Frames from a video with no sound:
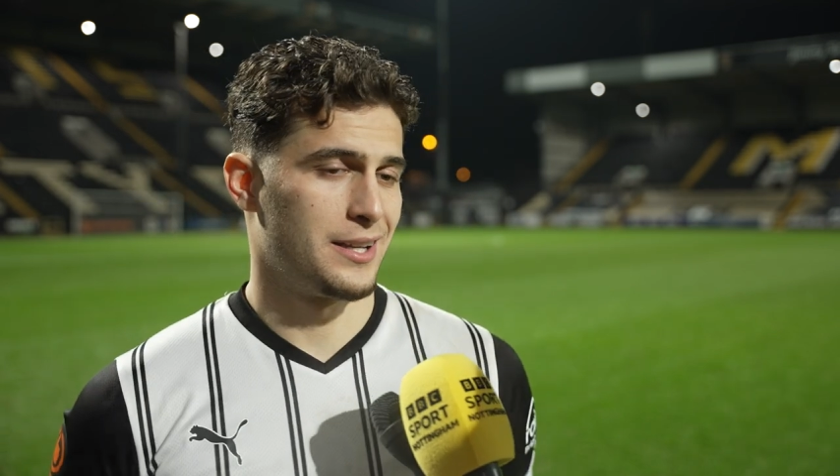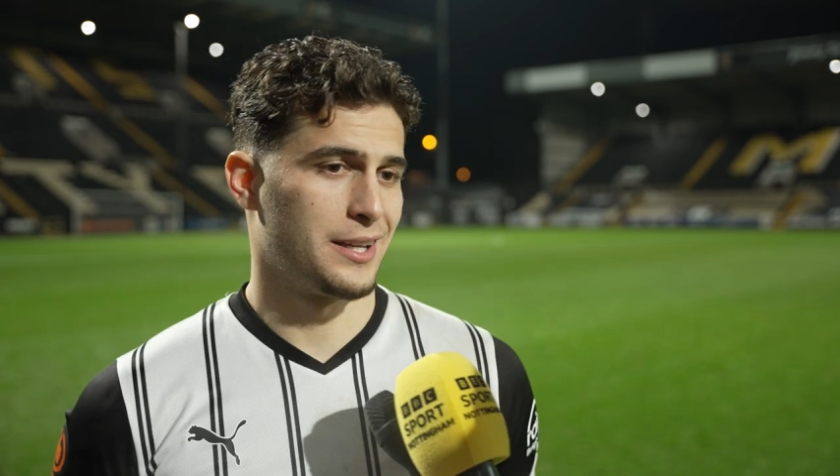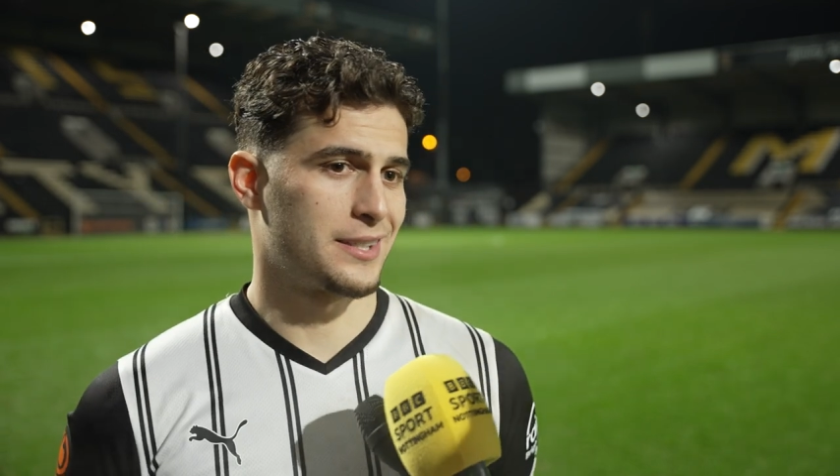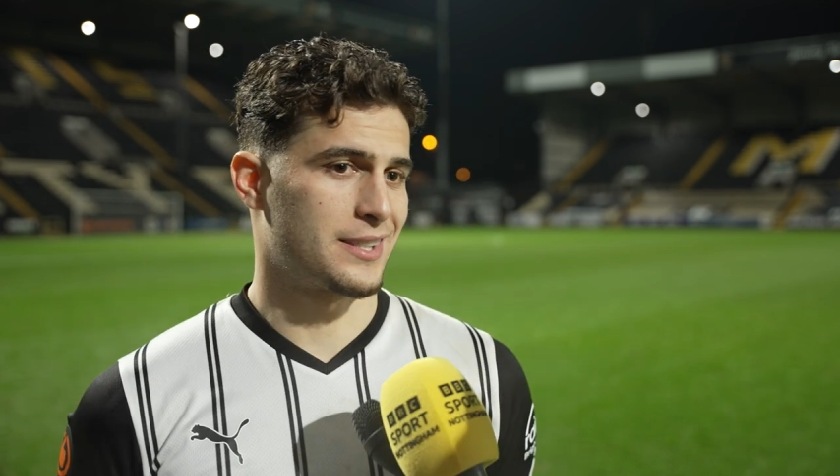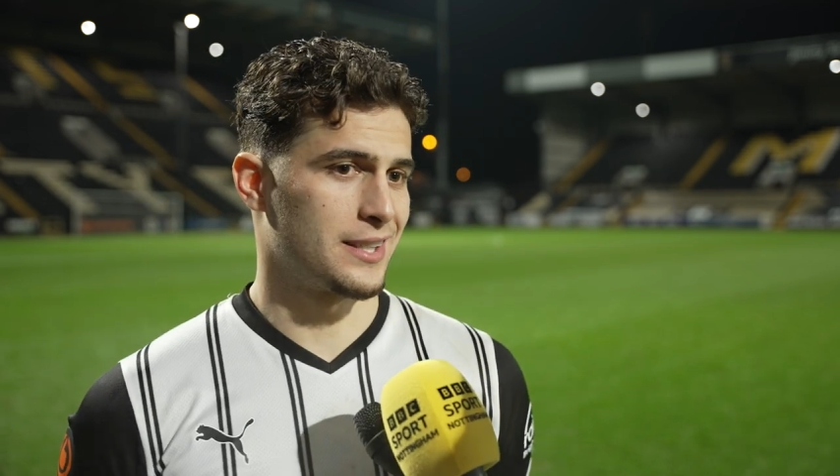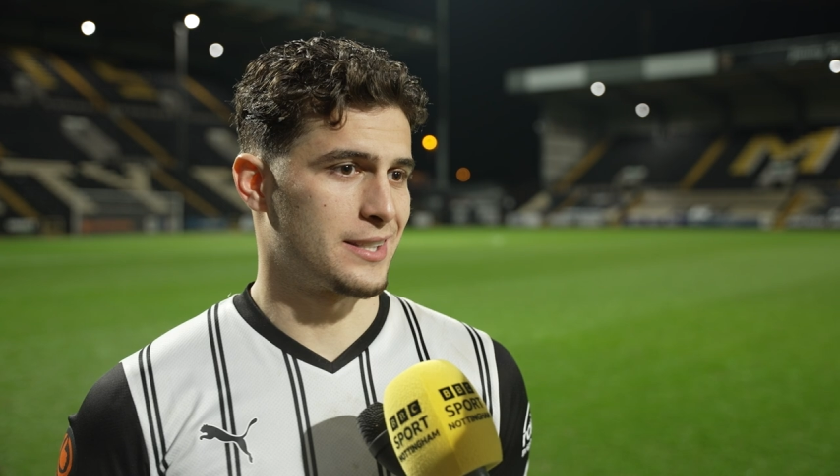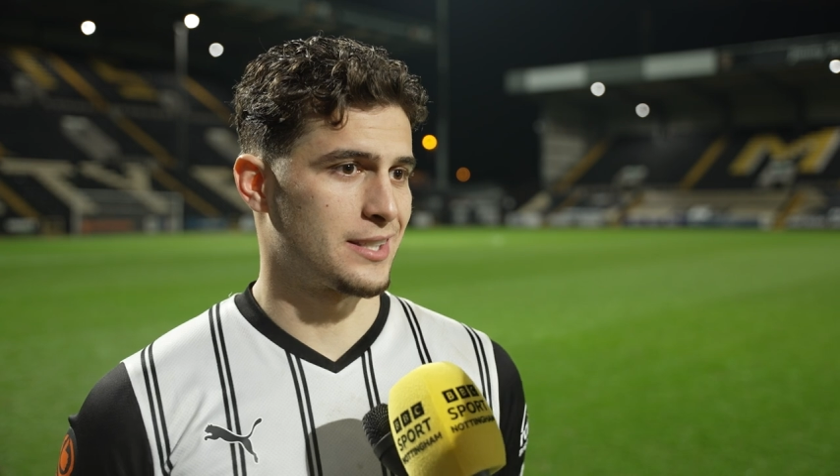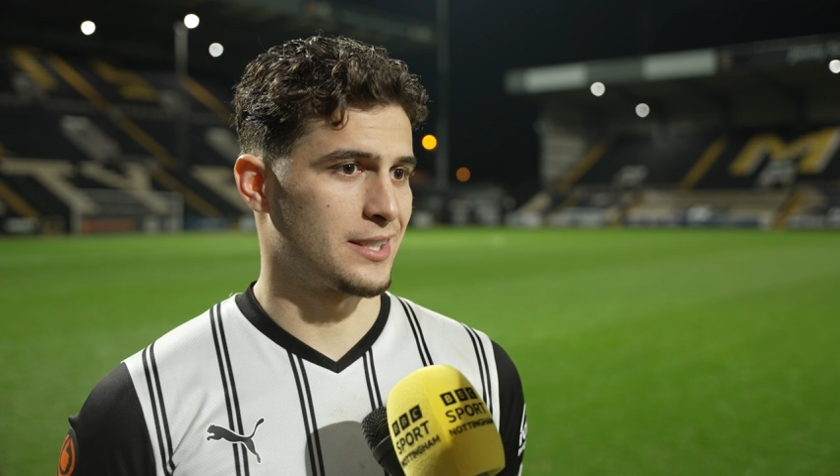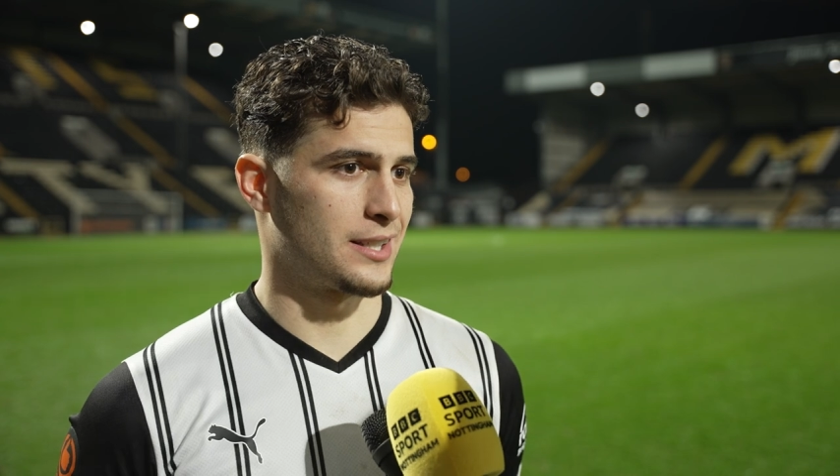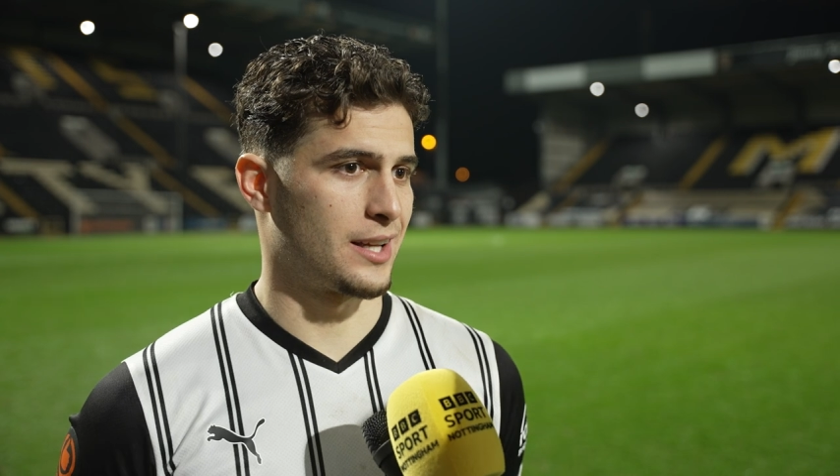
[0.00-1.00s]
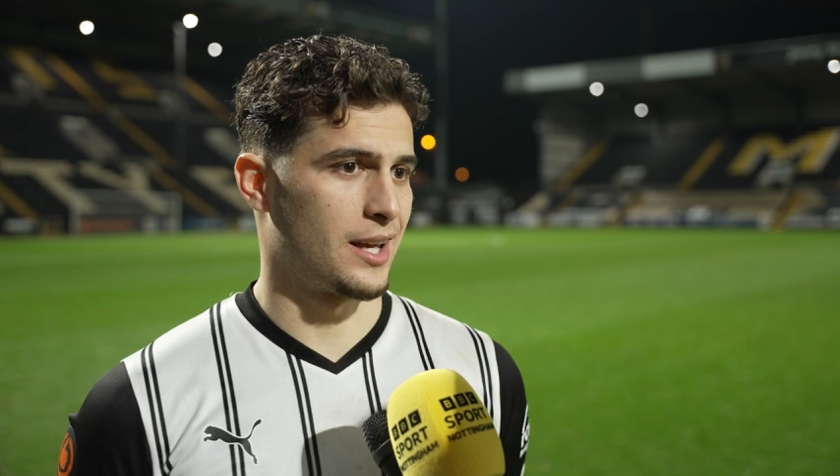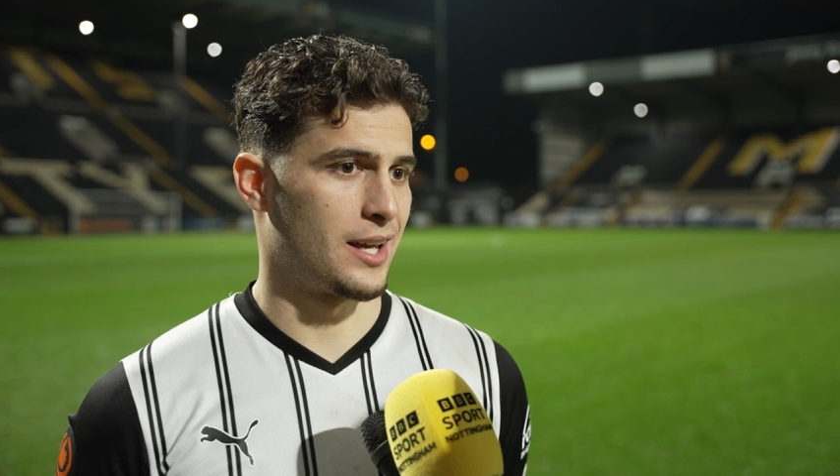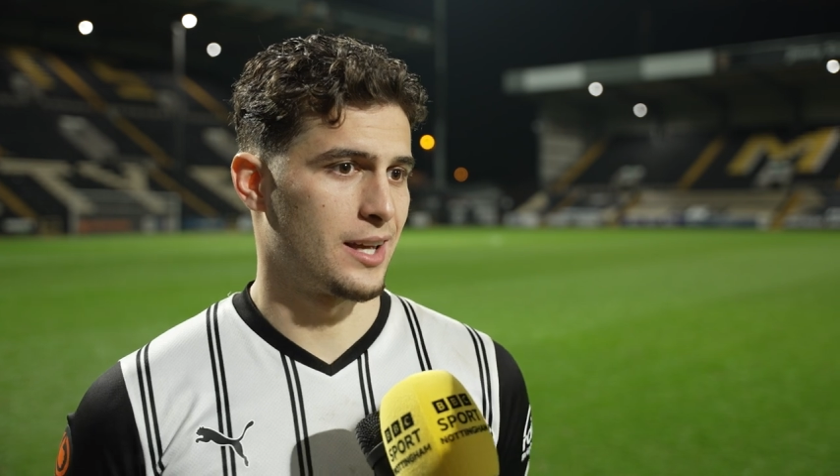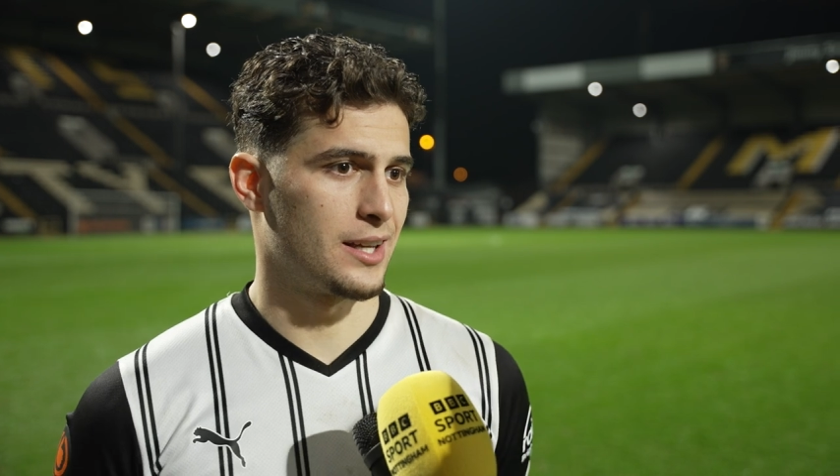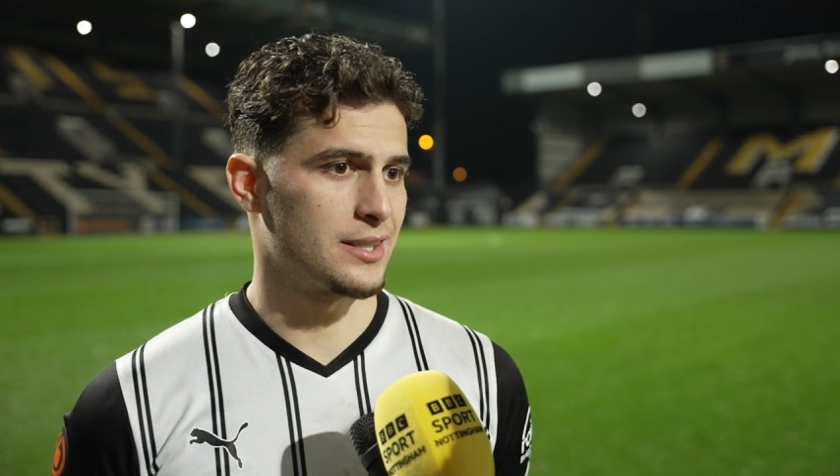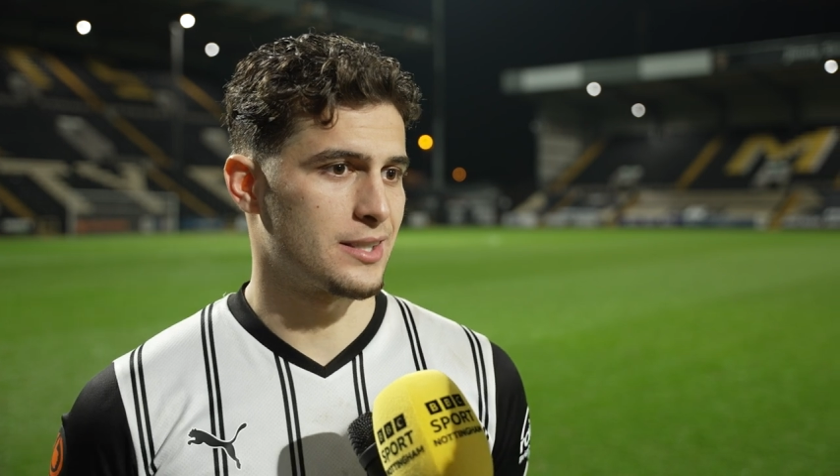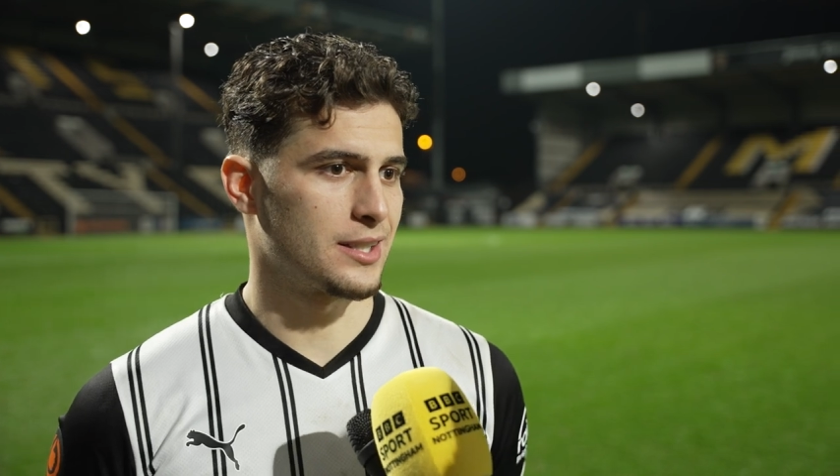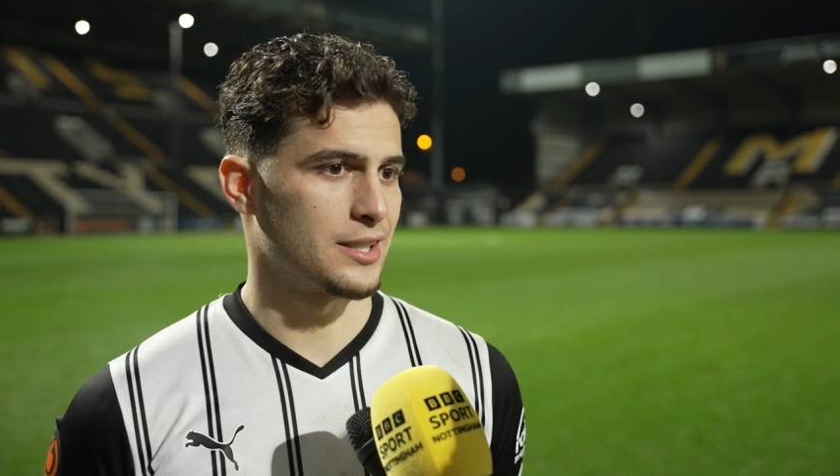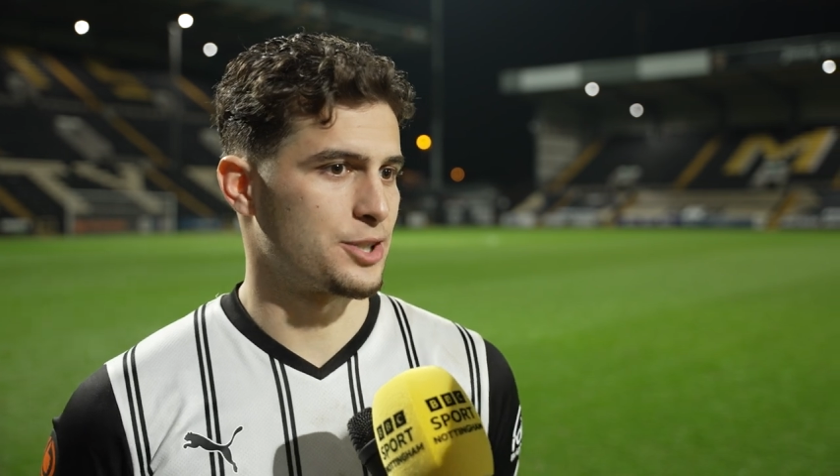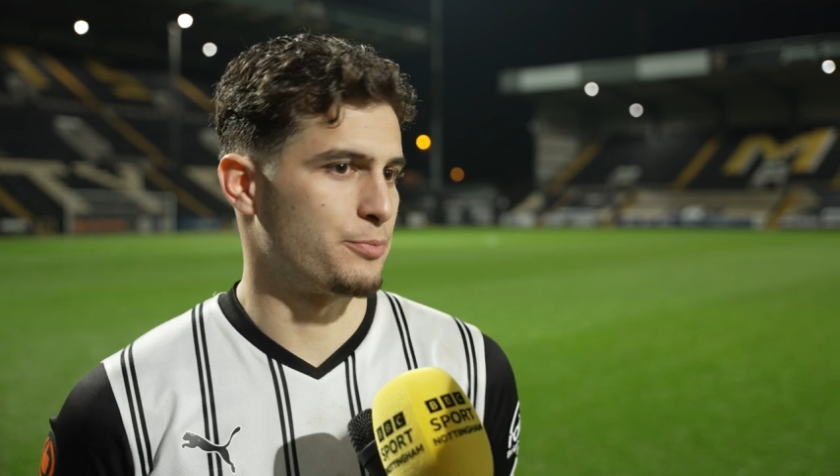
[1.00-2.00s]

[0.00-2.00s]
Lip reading: It's